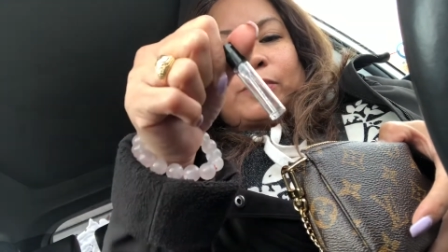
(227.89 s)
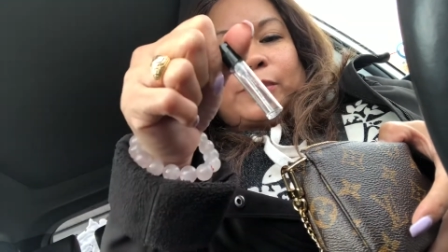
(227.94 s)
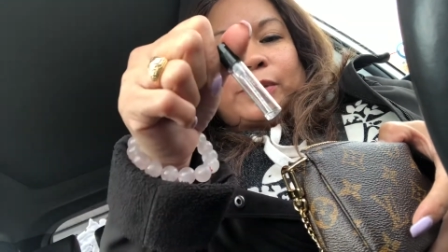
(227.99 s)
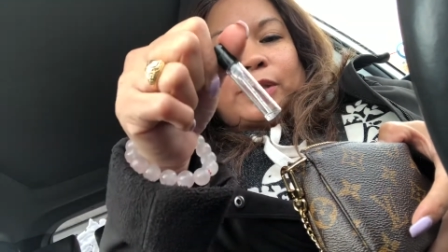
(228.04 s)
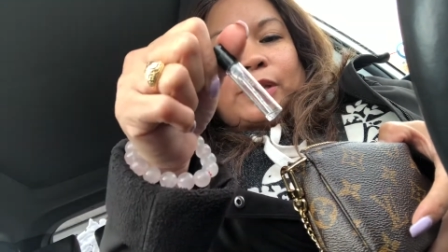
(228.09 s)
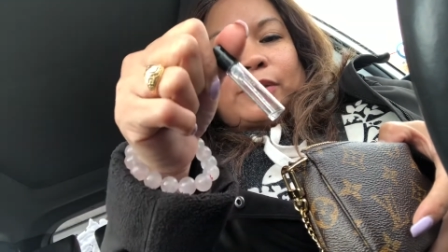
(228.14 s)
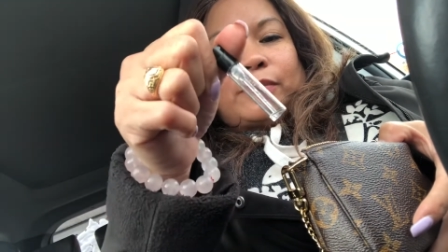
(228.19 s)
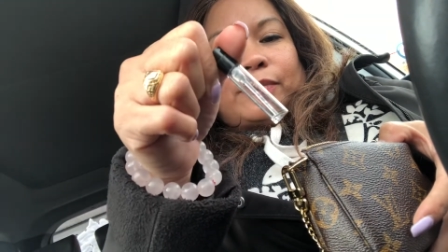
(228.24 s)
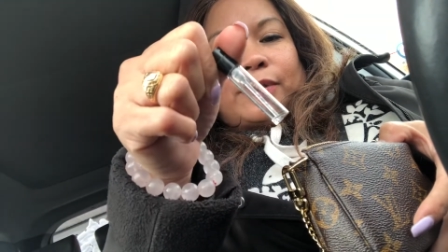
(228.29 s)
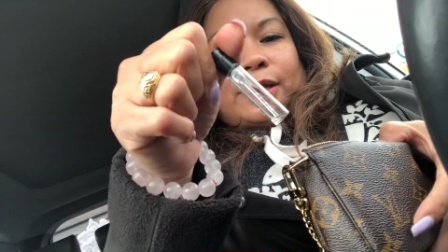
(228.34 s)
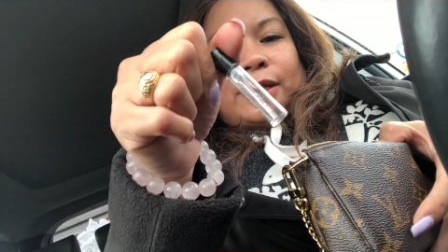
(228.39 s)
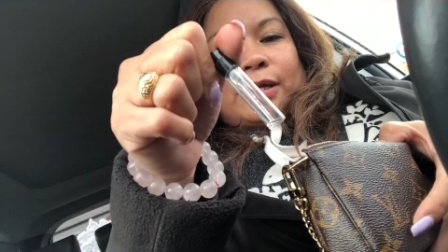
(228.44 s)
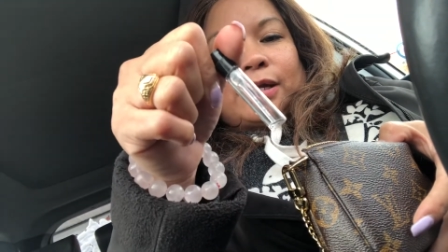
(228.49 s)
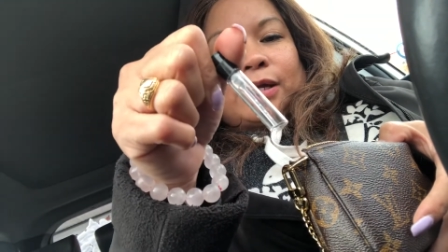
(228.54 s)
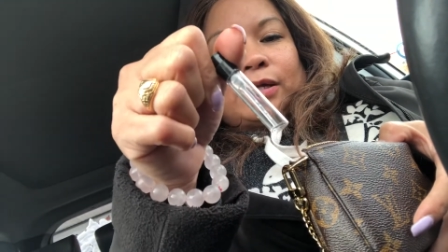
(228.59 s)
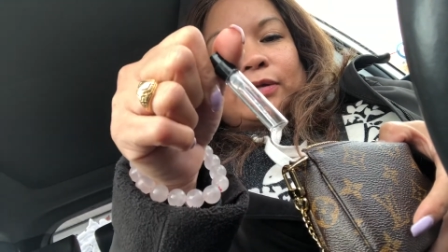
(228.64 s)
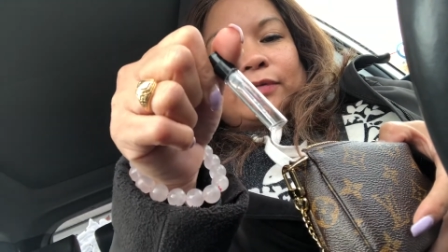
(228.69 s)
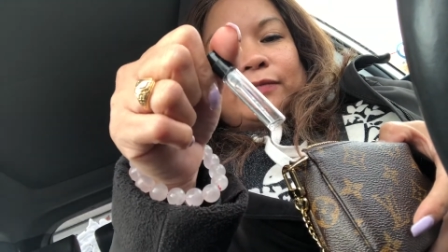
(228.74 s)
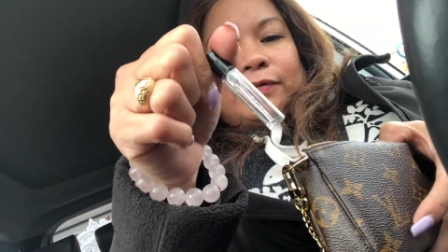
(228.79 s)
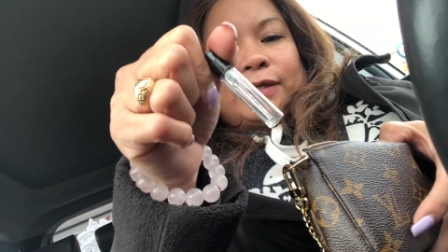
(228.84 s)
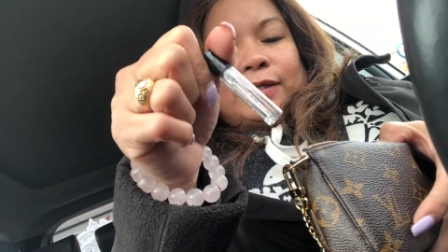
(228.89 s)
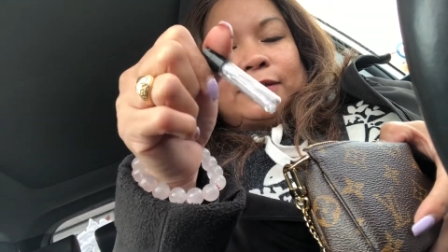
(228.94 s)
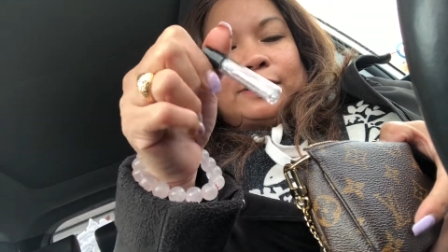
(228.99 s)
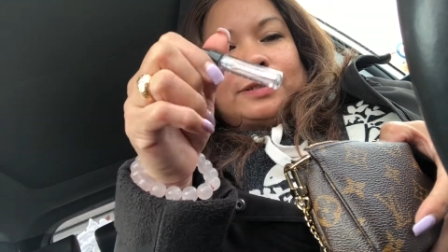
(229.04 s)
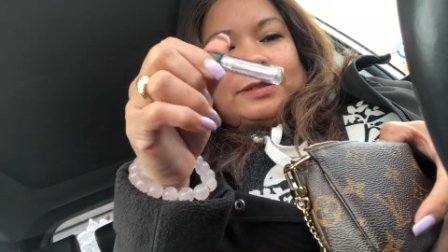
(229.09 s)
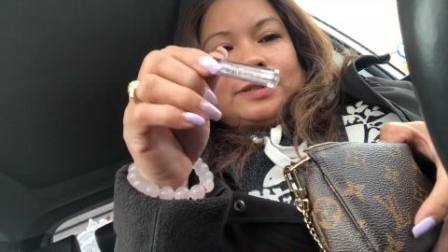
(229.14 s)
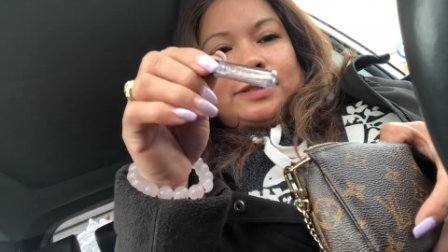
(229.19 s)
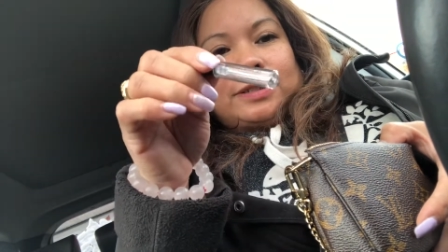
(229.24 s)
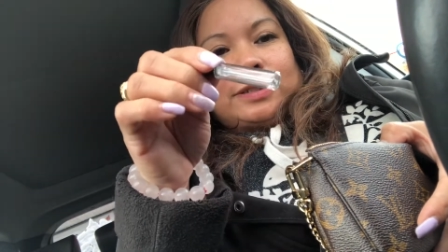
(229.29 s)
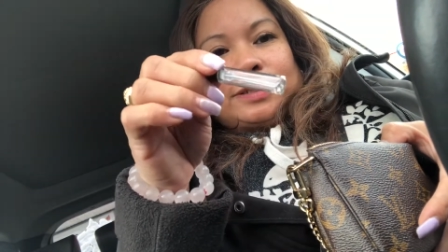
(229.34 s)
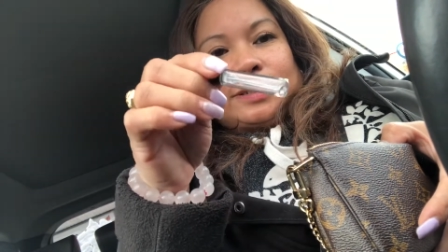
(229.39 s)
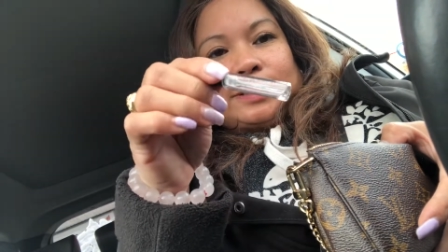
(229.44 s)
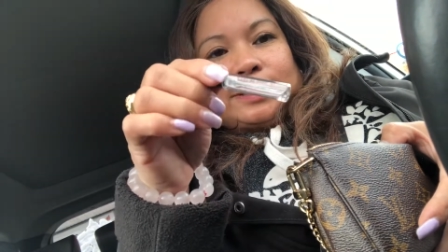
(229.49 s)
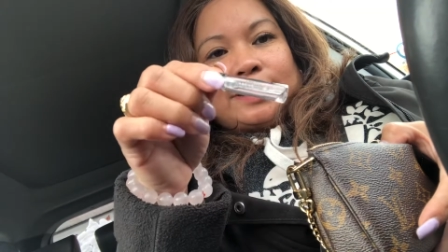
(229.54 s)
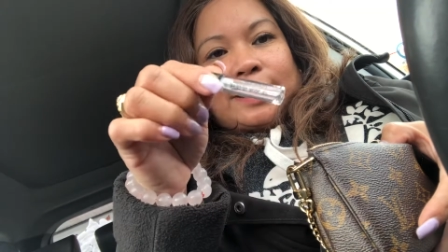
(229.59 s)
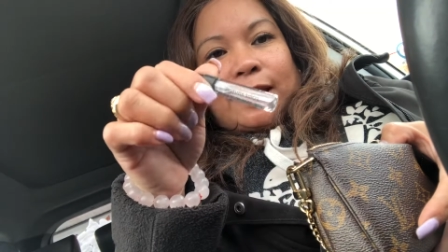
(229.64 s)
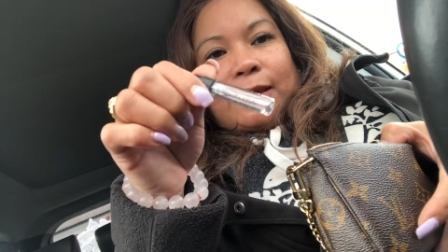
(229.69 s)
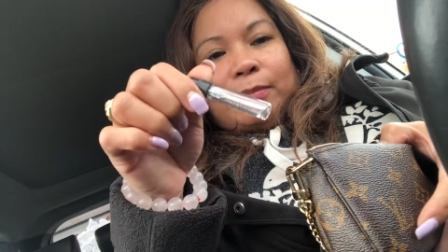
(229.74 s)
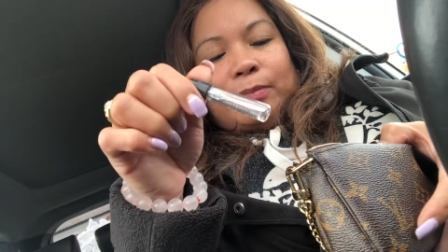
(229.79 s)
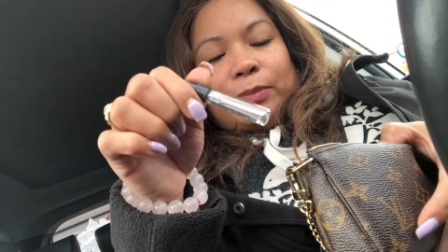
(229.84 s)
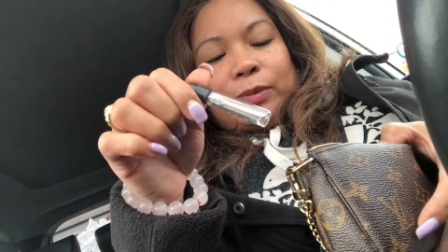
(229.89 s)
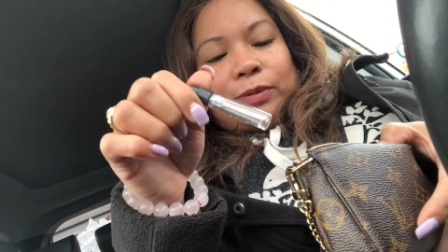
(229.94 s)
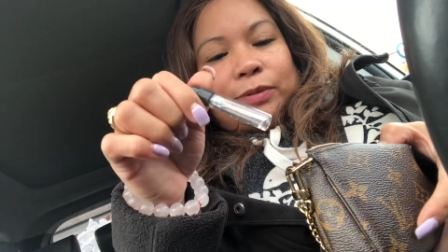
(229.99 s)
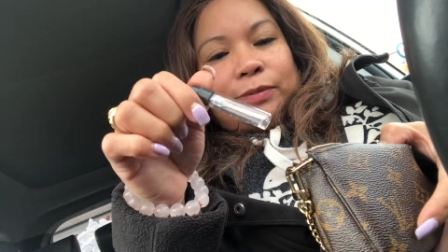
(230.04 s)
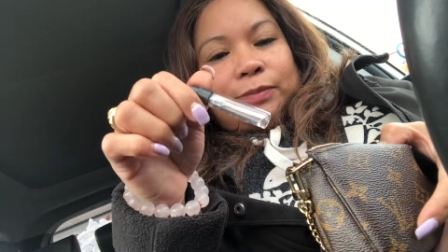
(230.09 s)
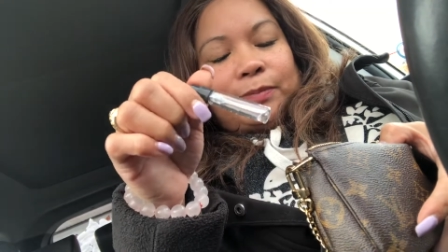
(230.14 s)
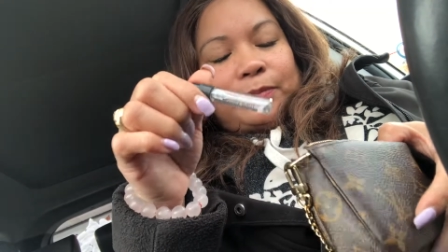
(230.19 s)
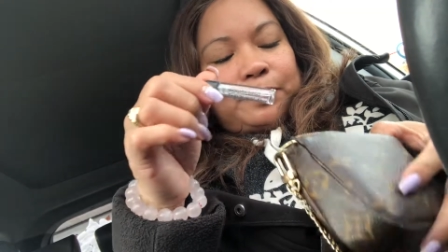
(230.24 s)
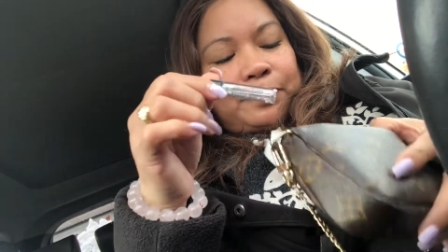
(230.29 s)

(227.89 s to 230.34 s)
but I ran out of it. It's just a sample.